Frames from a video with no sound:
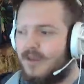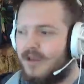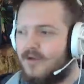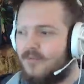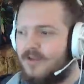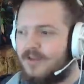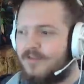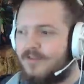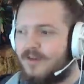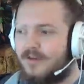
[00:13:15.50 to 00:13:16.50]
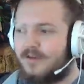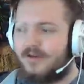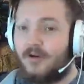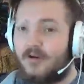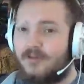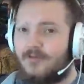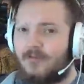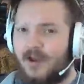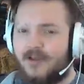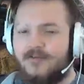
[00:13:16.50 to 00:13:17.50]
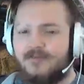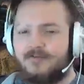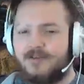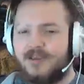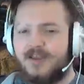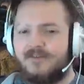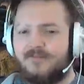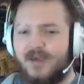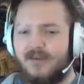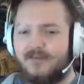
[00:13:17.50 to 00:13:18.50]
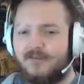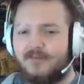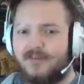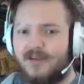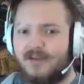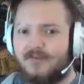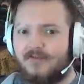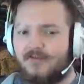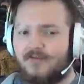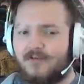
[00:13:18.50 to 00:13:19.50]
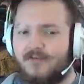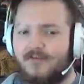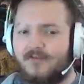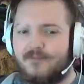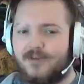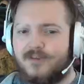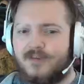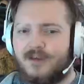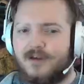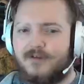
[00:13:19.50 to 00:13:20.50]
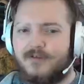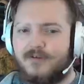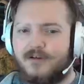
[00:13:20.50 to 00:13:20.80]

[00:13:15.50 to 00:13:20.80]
With Heart of the Wild, we kind of packed our Protector's Grove with our,